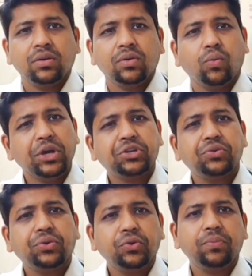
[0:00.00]
Why
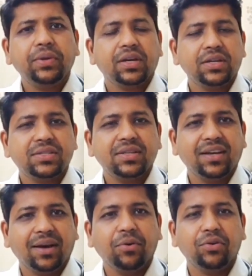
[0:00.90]
should you be concerned
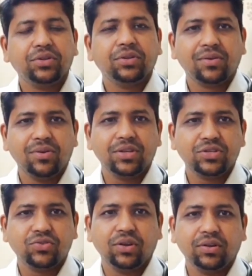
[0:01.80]
about
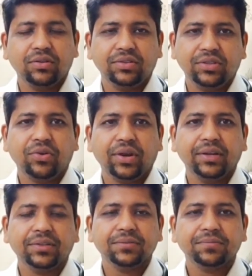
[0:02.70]
cholesterol in your
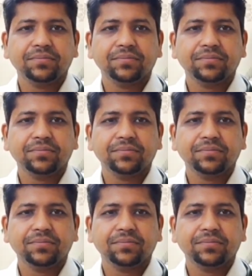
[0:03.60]
health?